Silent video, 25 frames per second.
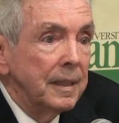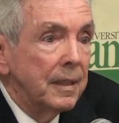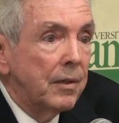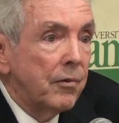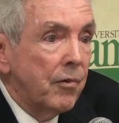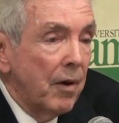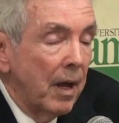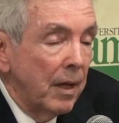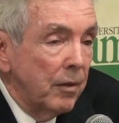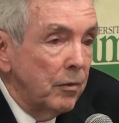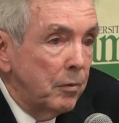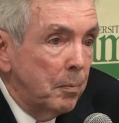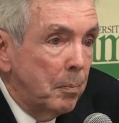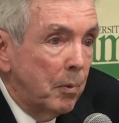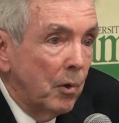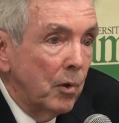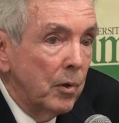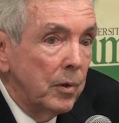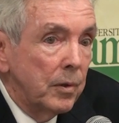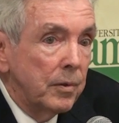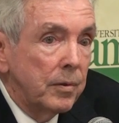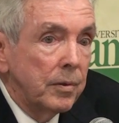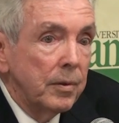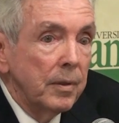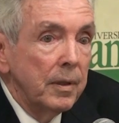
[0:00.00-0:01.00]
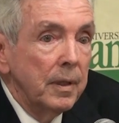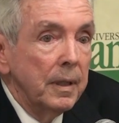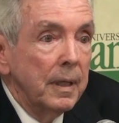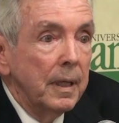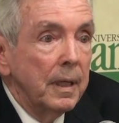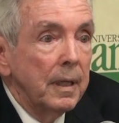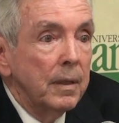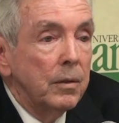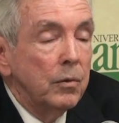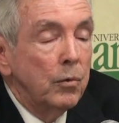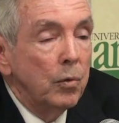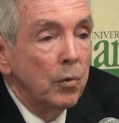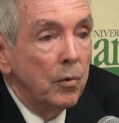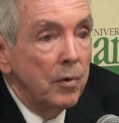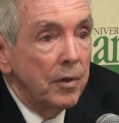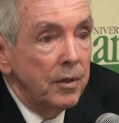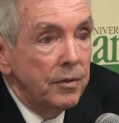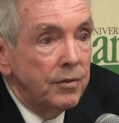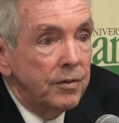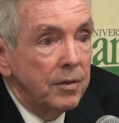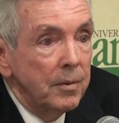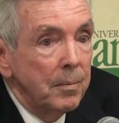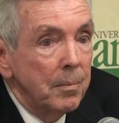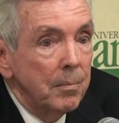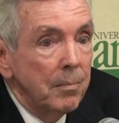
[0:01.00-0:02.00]
transport,
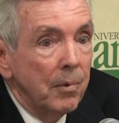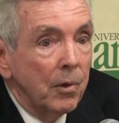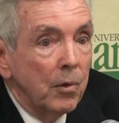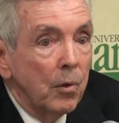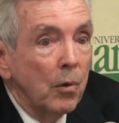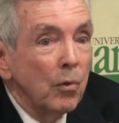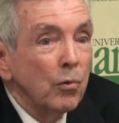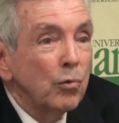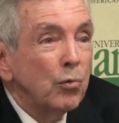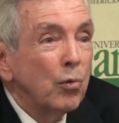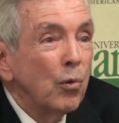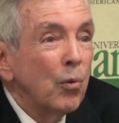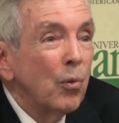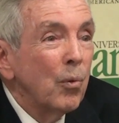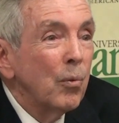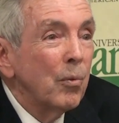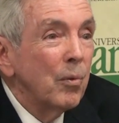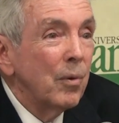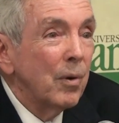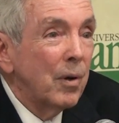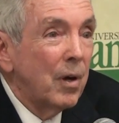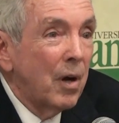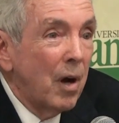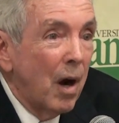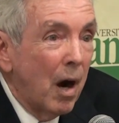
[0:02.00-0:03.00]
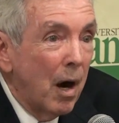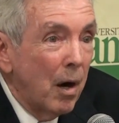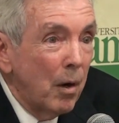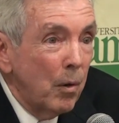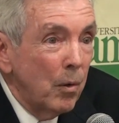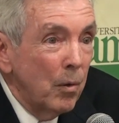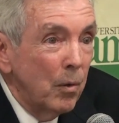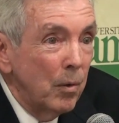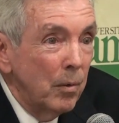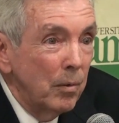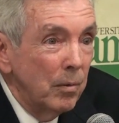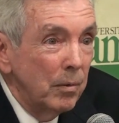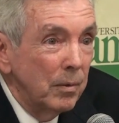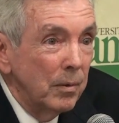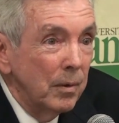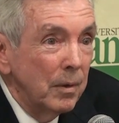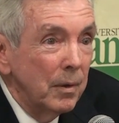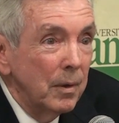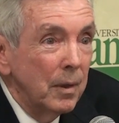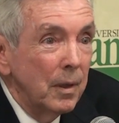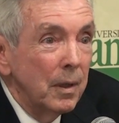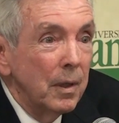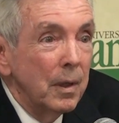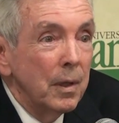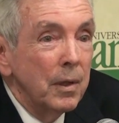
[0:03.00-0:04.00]
tourism, but also cargo
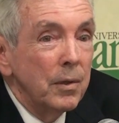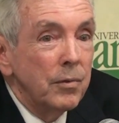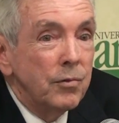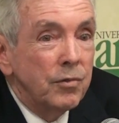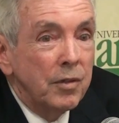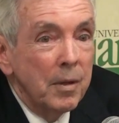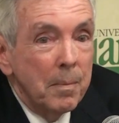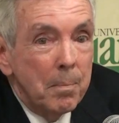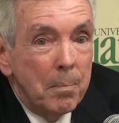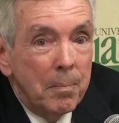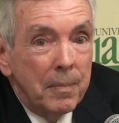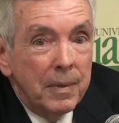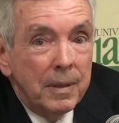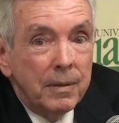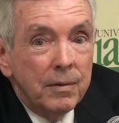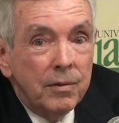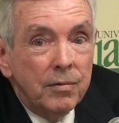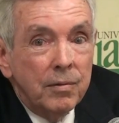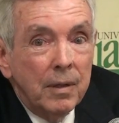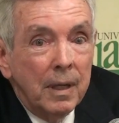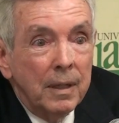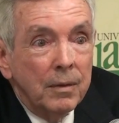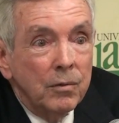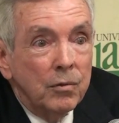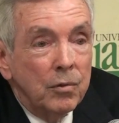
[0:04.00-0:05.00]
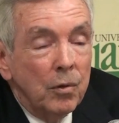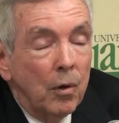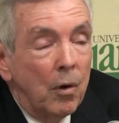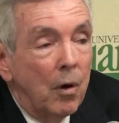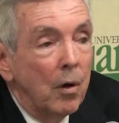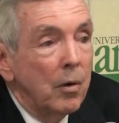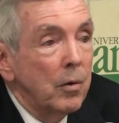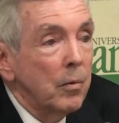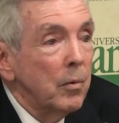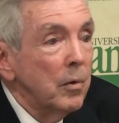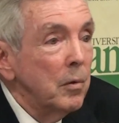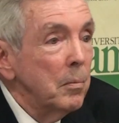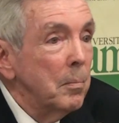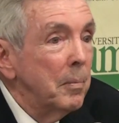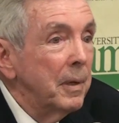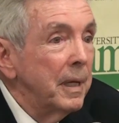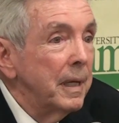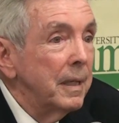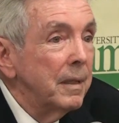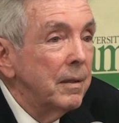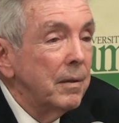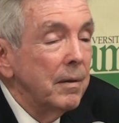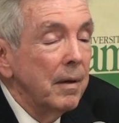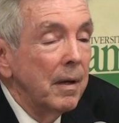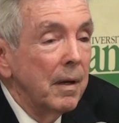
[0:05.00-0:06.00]
shipments and so on would
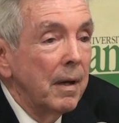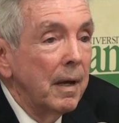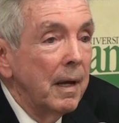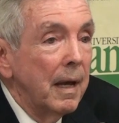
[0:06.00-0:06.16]
be